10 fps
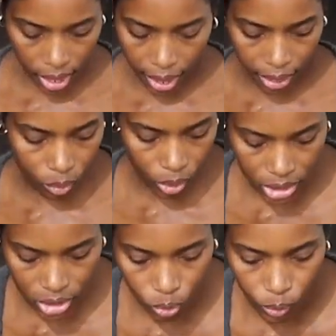I
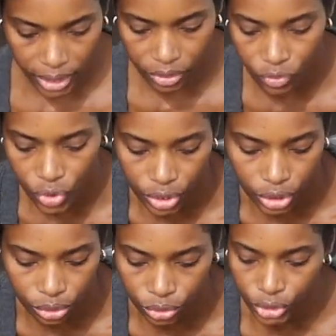wanted to wait for
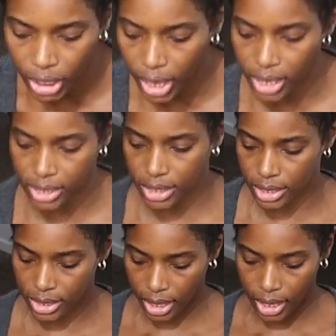little Sean's
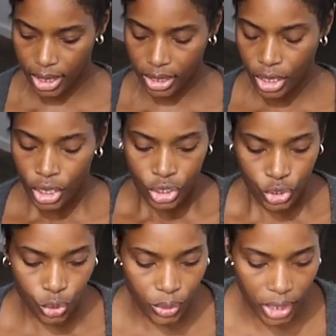dad
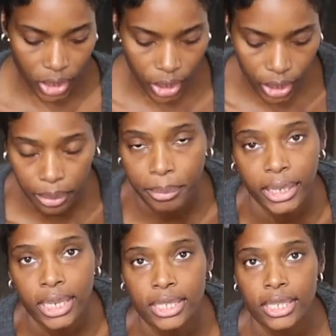to get here, but
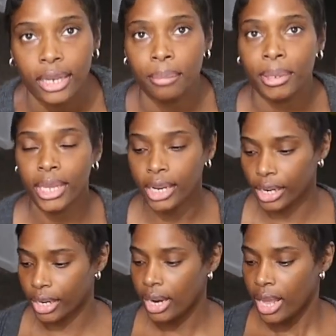he's going to be
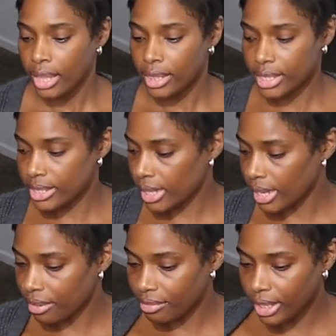here this
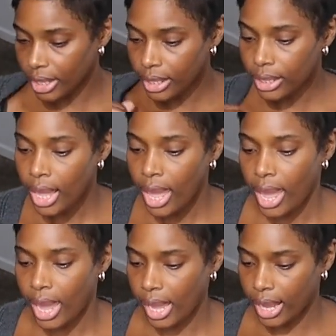evening,
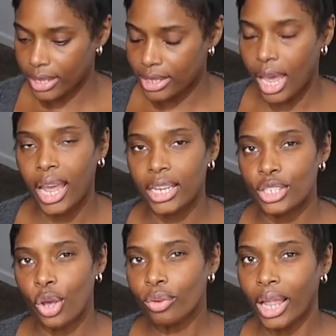and I
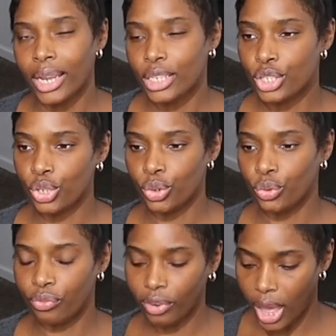don't like
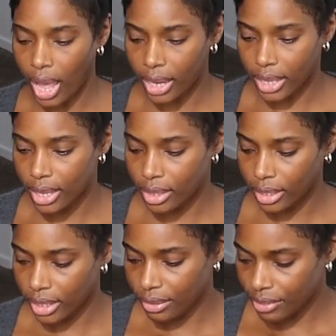to vlog in the
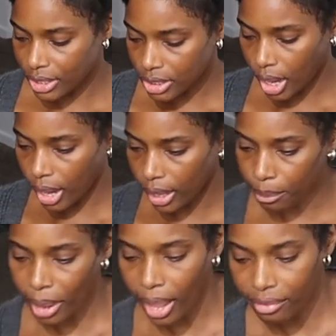evening
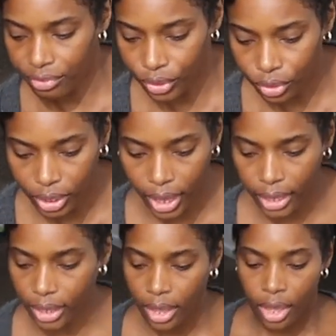time. I feel
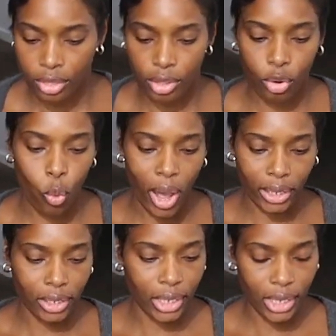like the
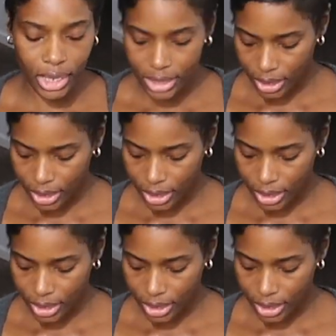quality isn't